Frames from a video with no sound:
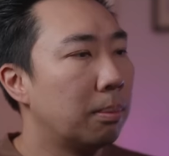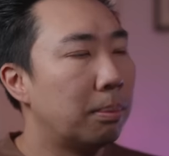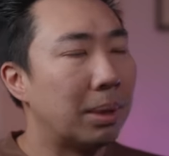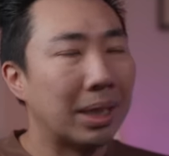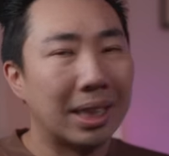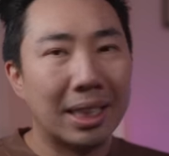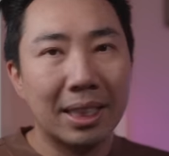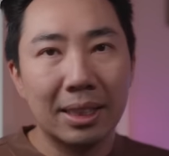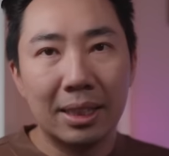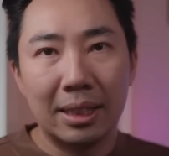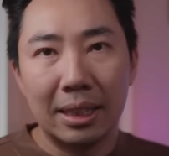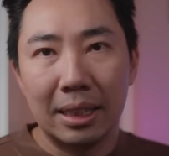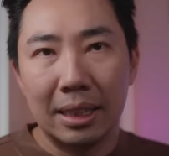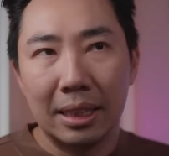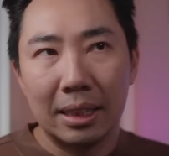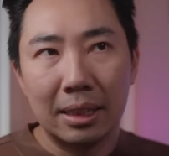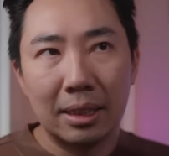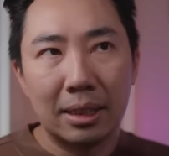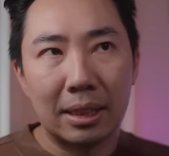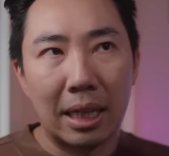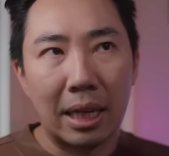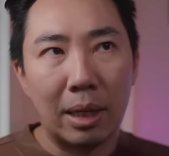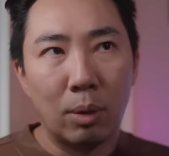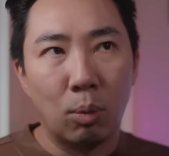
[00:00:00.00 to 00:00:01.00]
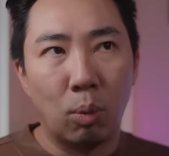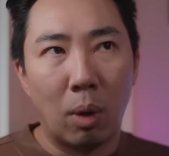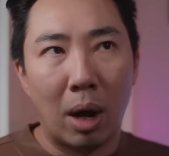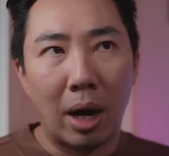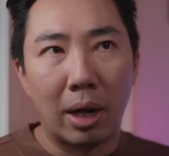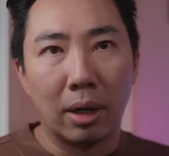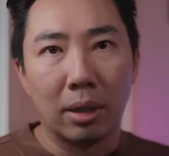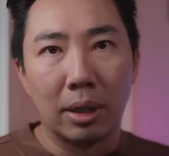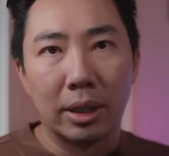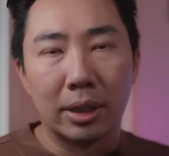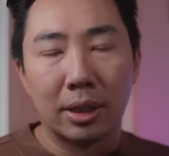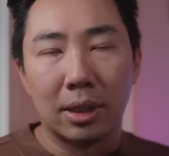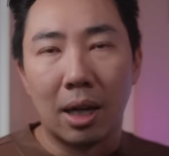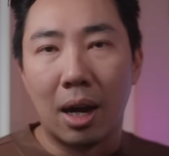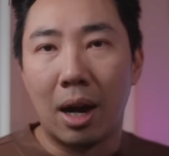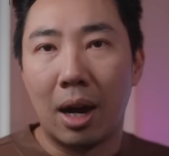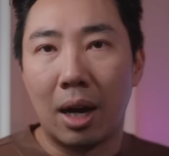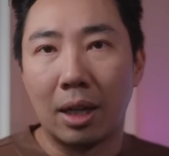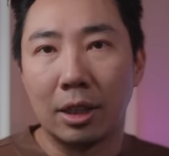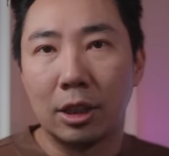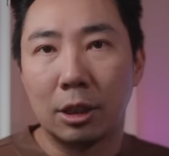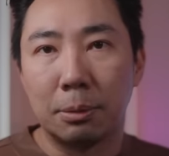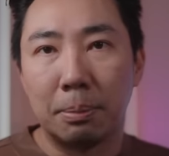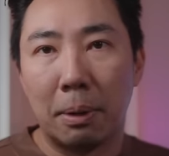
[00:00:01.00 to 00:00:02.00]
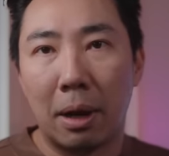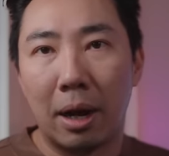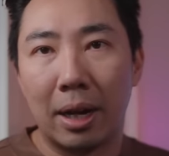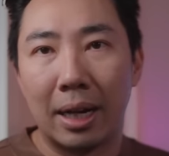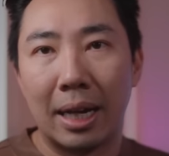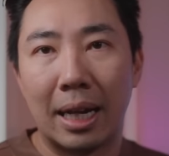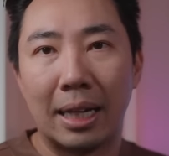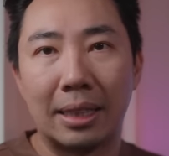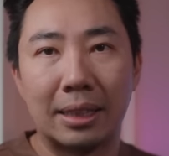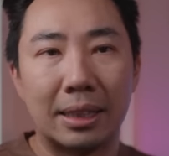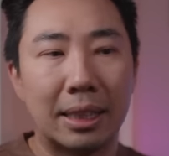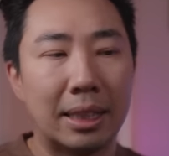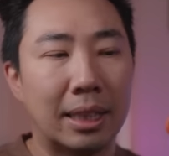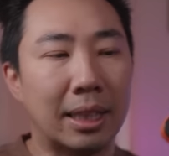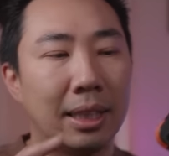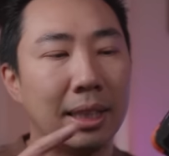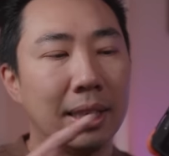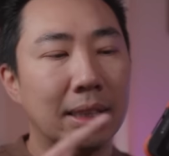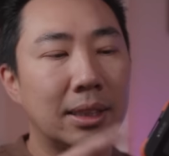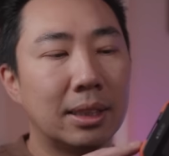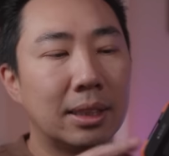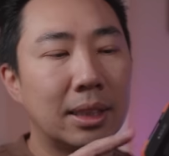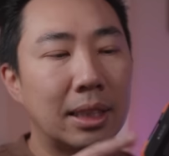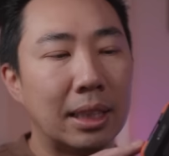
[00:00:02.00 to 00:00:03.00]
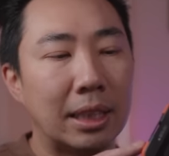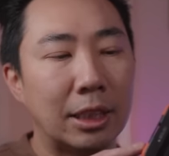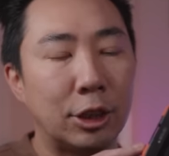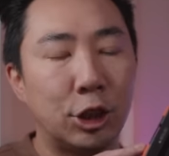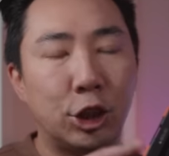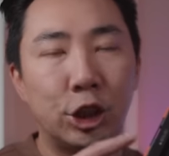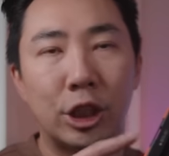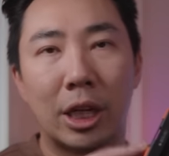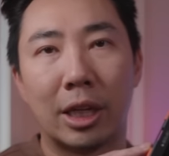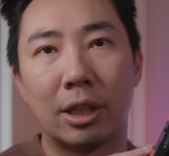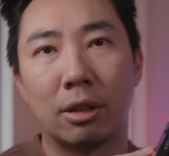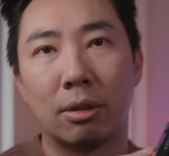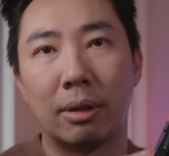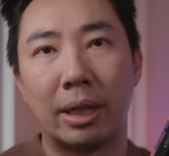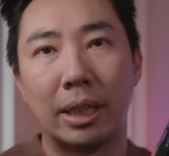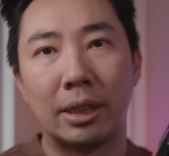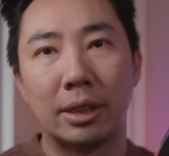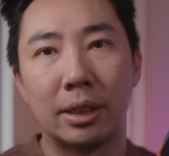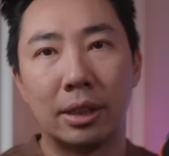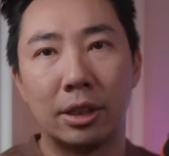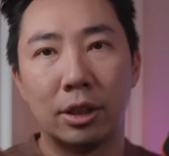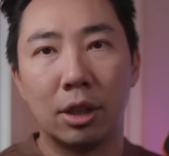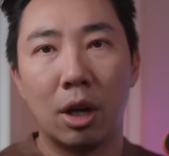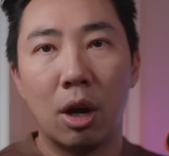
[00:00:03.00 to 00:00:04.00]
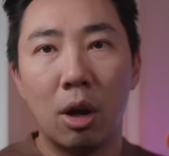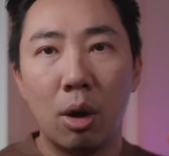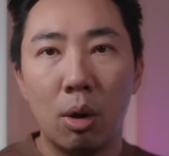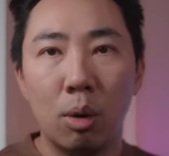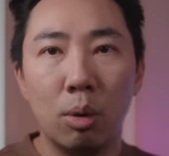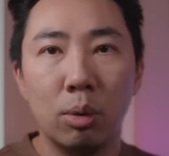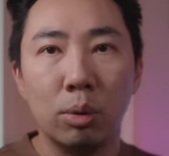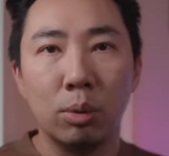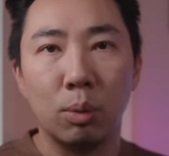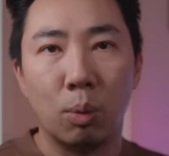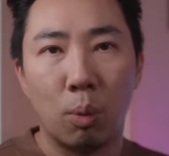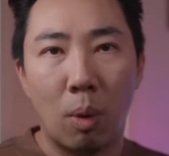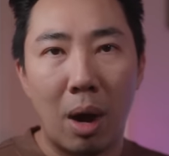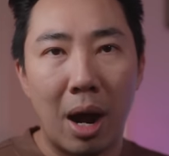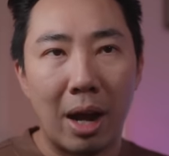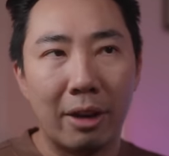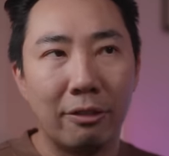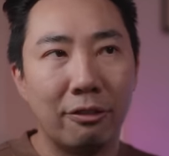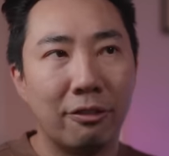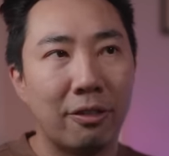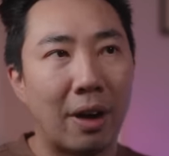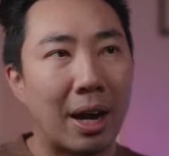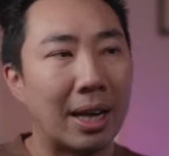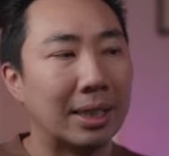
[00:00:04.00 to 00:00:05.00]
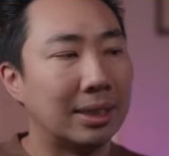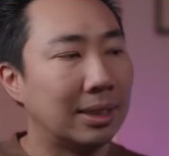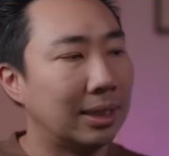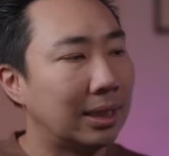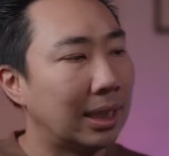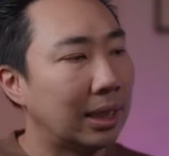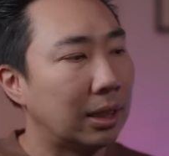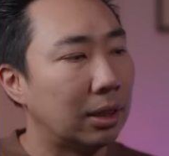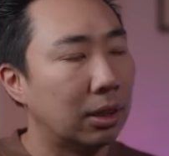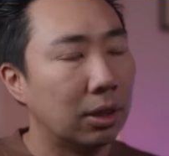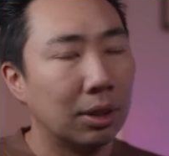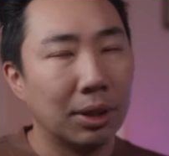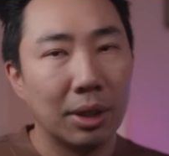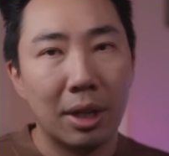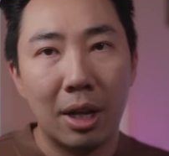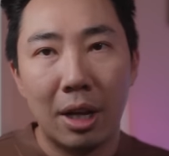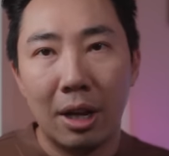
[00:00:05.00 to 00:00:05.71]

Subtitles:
but this is a wireless hotspot, as in this thing generates its own Wi-Fi signal